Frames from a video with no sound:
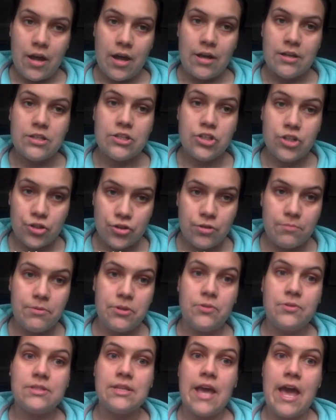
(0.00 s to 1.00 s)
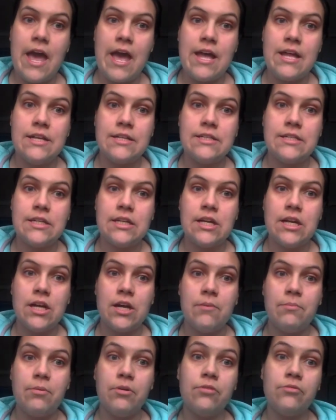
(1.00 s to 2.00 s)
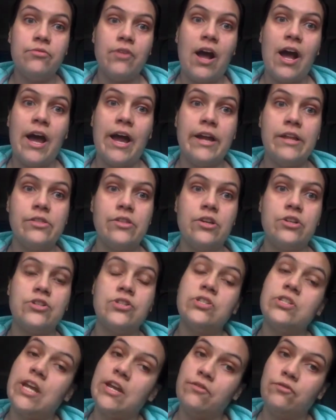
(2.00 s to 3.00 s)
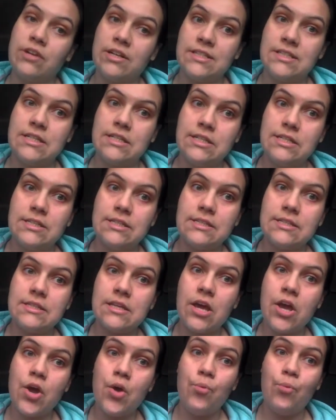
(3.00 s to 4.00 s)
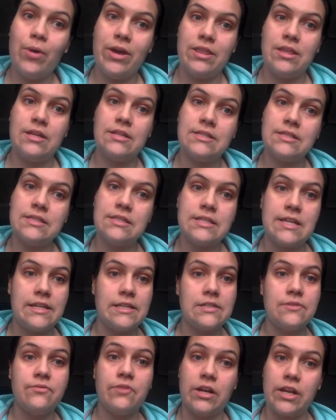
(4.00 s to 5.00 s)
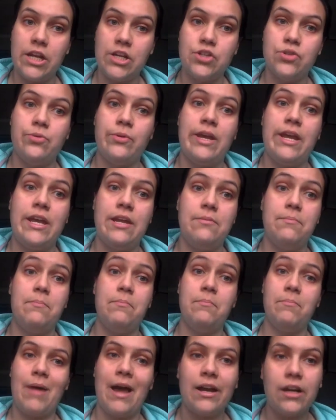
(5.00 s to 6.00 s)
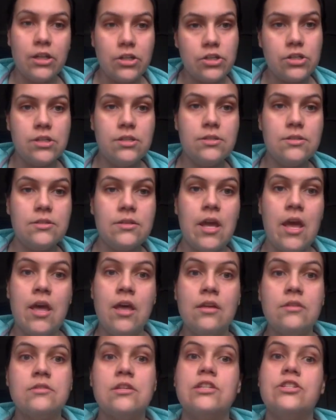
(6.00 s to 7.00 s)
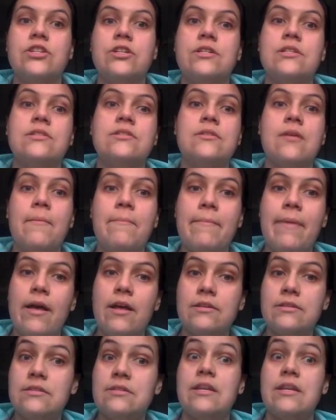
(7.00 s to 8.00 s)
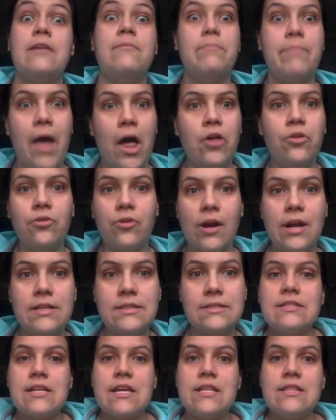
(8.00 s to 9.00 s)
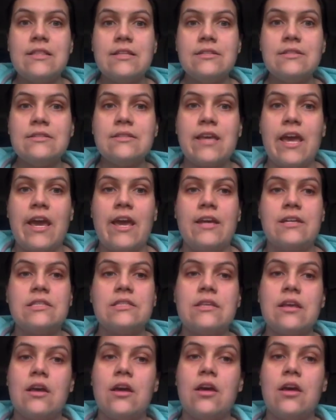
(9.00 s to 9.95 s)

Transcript: distribute and provide their state residents with state financial aid packages, such as state Pell Grants. In this case,